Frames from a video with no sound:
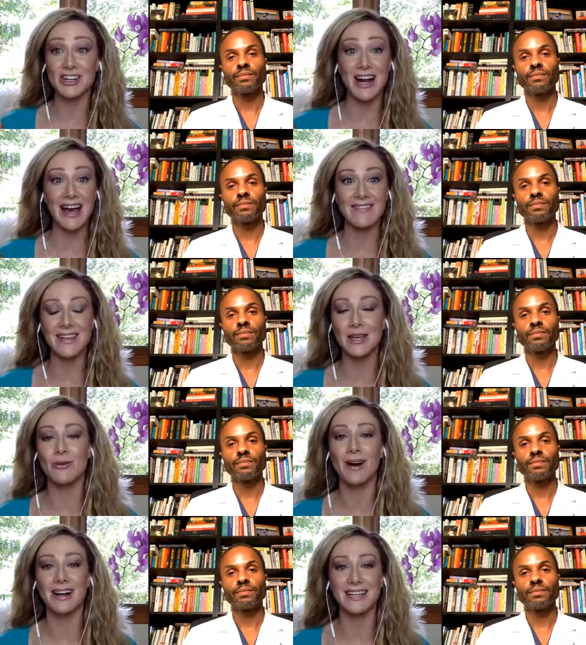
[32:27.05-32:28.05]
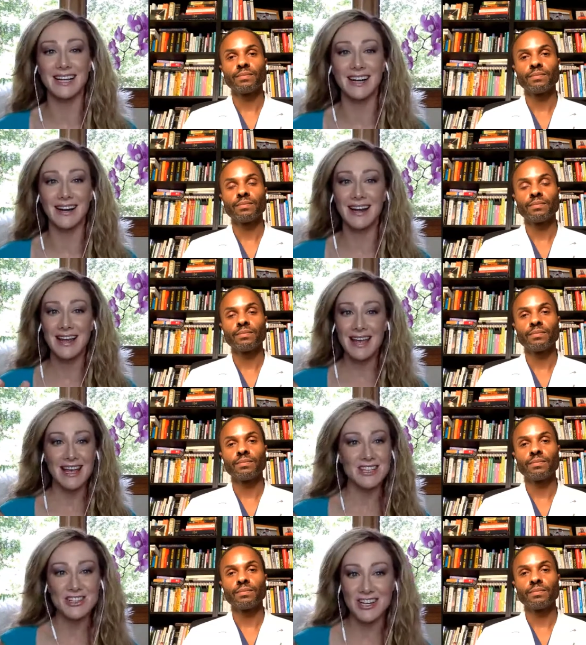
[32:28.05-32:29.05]
Speaker 1: having you on here and
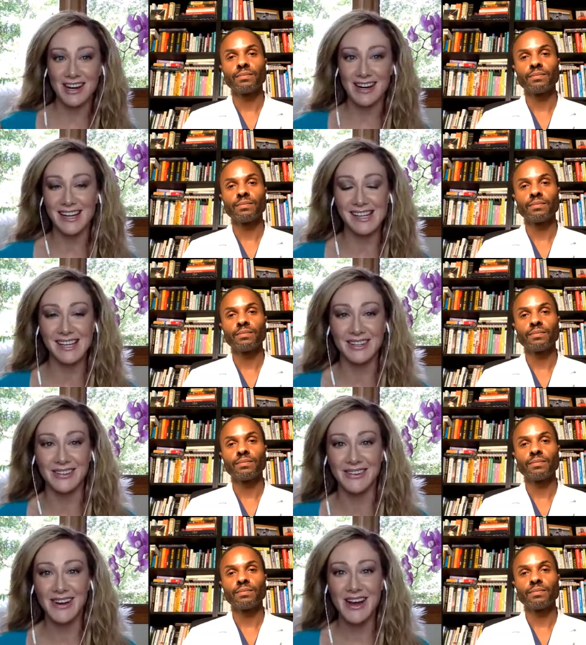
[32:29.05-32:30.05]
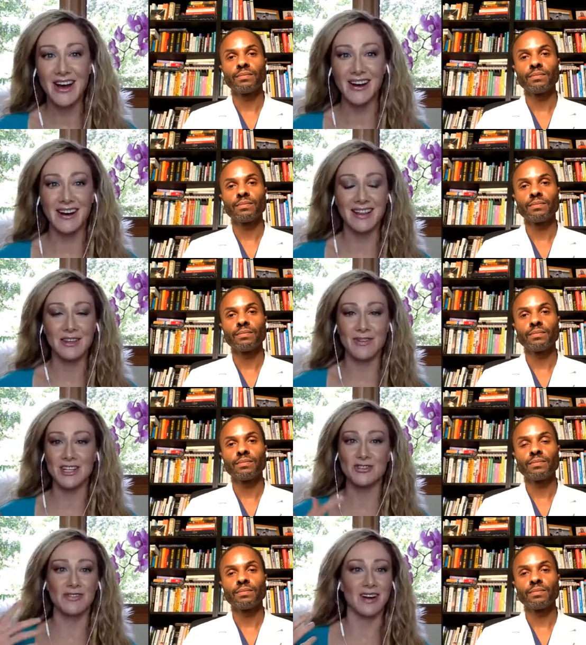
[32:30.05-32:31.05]
sharing you on uh, the Rachel
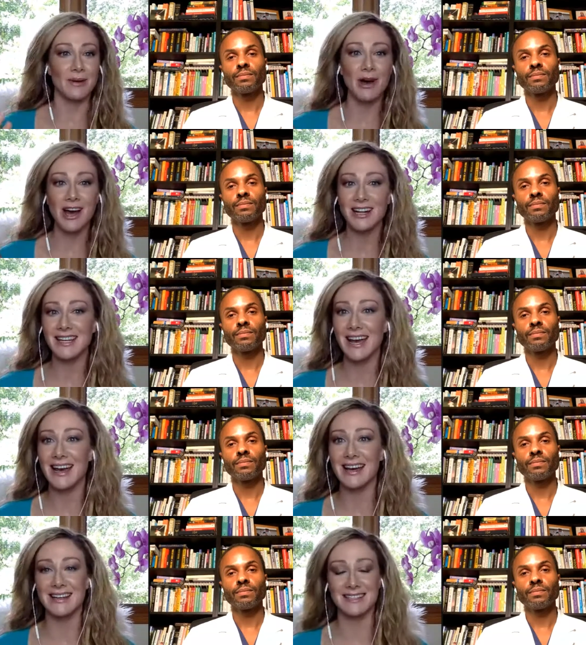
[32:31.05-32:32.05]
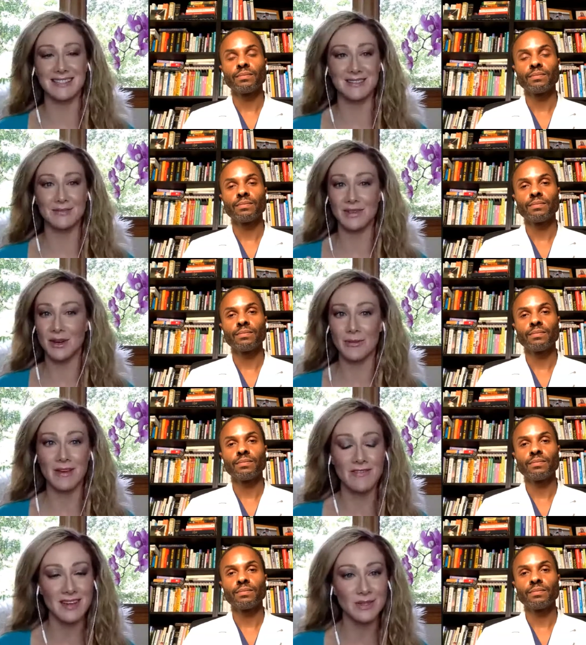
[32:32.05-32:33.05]
Varga podcast, you know, my
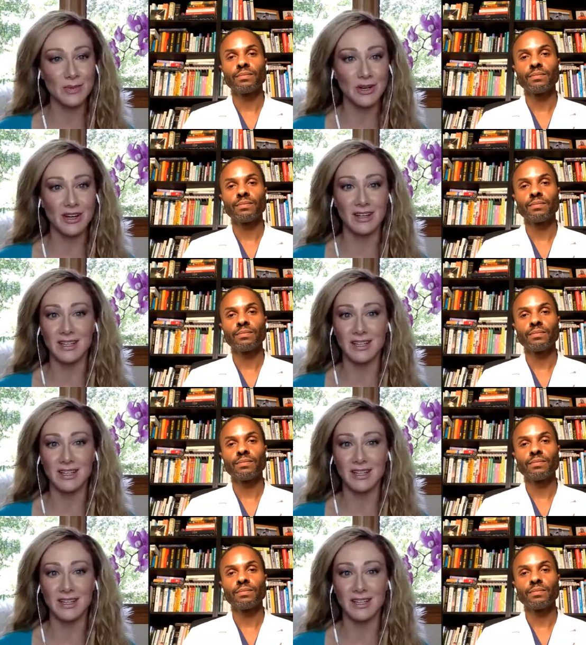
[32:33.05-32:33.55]
Facebook,